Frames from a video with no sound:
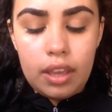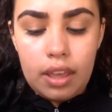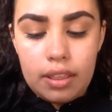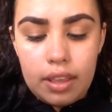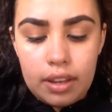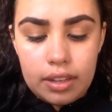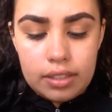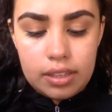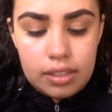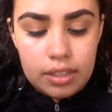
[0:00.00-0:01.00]
And then
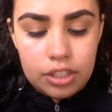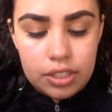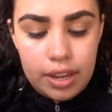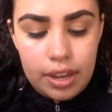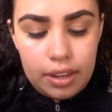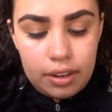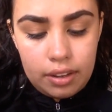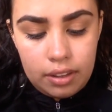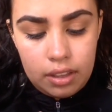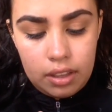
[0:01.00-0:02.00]
this is in the shade
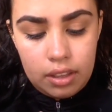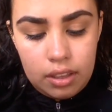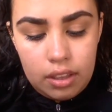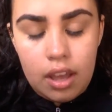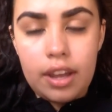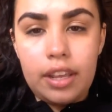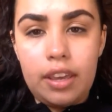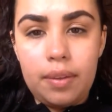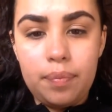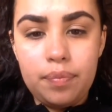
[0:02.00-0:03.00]

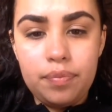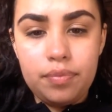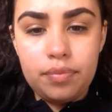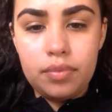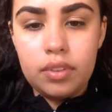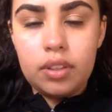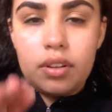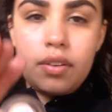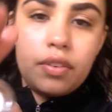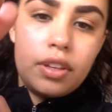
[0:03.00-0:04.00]
Honey. I
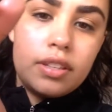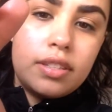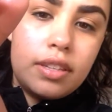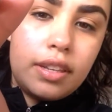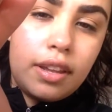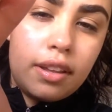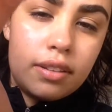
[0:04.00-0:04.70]
don't know if you could see that.